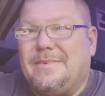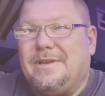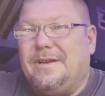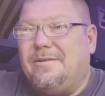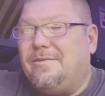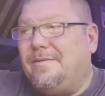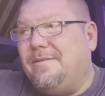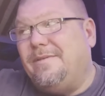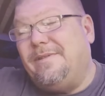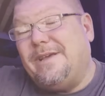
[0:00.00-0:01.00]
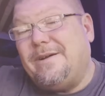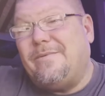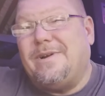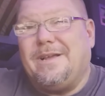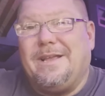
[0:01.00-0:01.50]
you know, and that
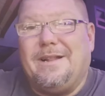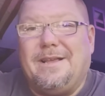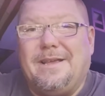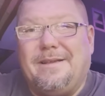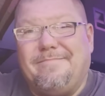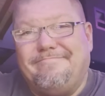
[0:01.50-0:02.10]
one I get like